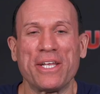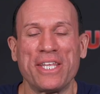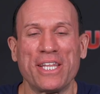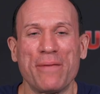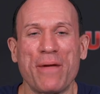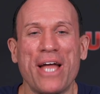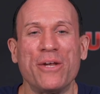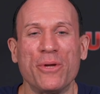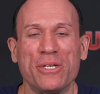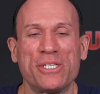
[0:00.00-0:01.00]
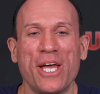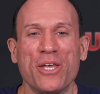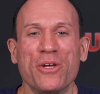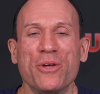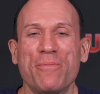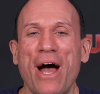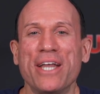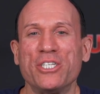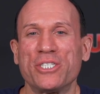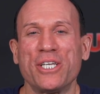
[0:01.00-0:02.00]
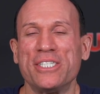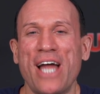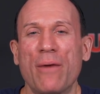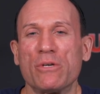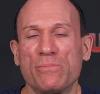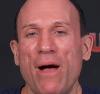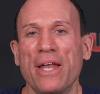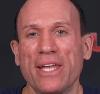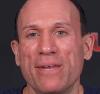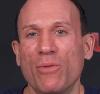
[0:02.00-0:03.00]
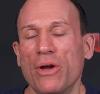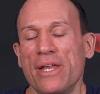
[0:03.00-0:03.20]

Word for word: the Olympia, I know what you're saying. Your, your body just is not responding anymore.